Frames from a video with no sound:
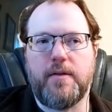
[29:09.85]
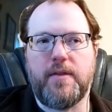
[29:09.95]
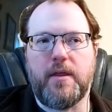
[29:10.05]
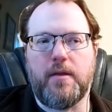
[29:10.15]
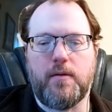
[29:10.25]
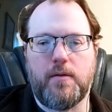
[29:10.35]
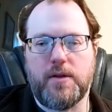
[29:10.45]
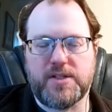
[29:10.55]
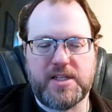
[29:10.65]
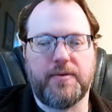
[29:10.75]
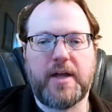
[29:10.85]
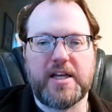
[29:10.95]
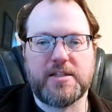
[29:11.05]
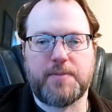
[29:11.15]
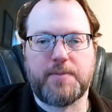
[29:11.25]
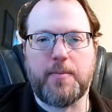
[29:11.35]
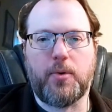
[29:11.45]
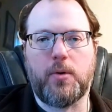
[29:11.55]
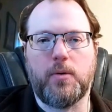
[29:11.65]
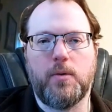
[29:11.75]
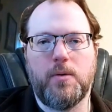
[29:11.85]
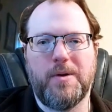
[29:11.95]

the civilized people